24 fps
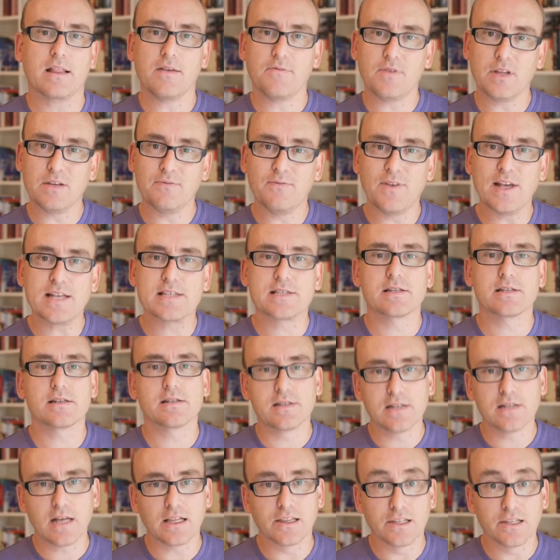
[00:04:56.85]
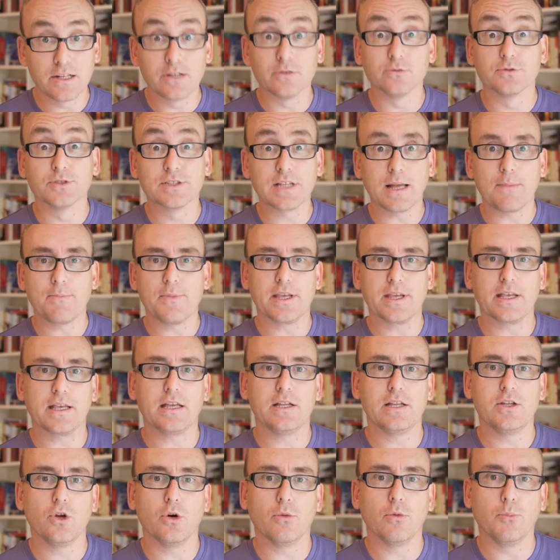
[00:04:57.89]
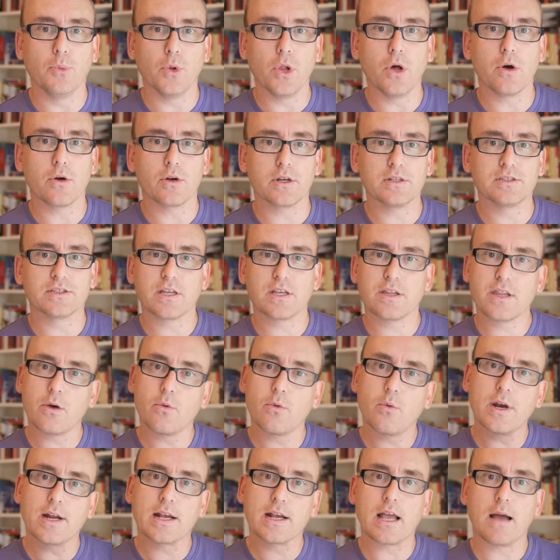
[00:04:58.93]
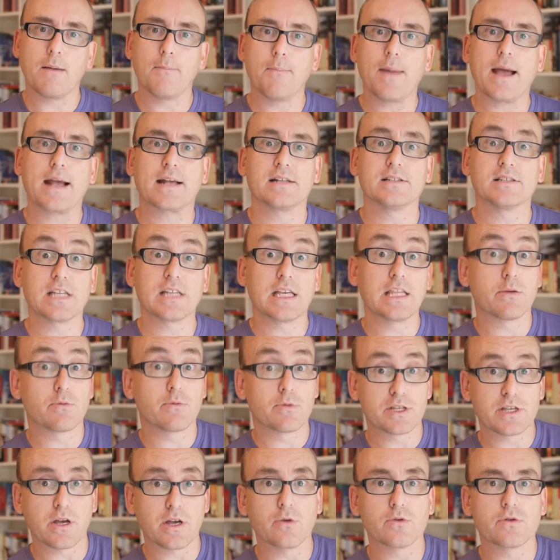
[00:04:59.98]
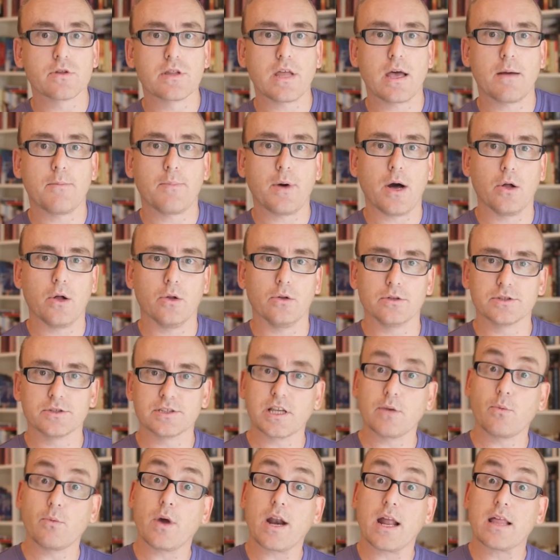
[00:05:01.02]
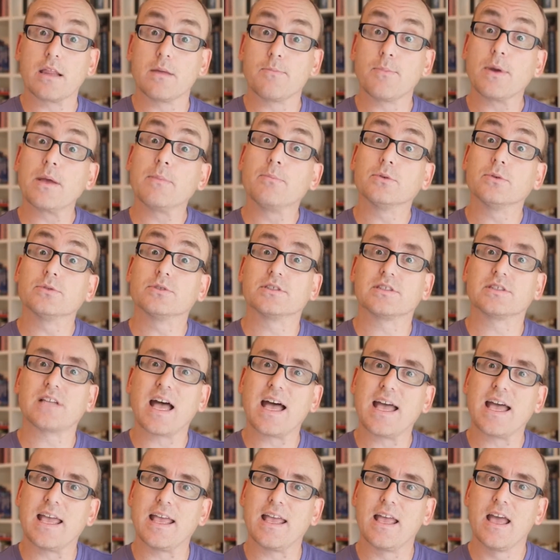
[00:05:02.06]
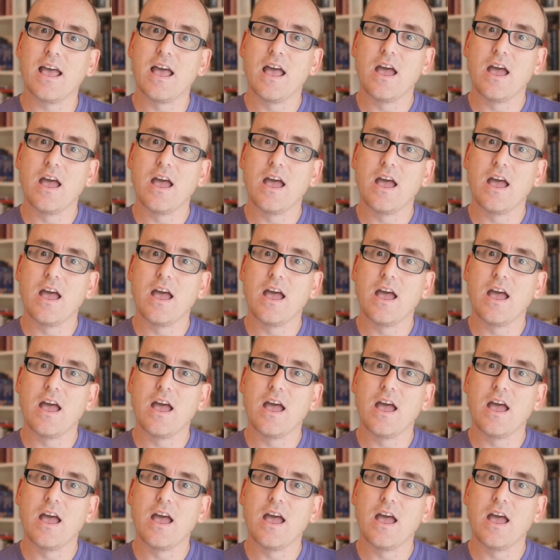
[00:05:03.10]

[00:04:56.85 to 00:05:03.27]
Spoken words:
They've invested a little something in your blog, and so they want to come back and see the result of that poll, or see what other people say